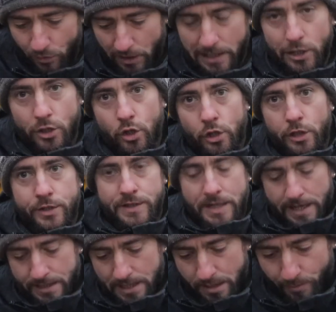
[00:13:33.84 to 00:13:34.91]
brightly coloured
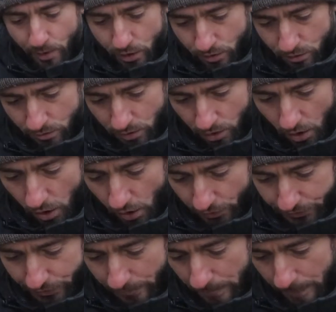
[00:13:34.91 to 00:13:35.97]
Dyneema cord,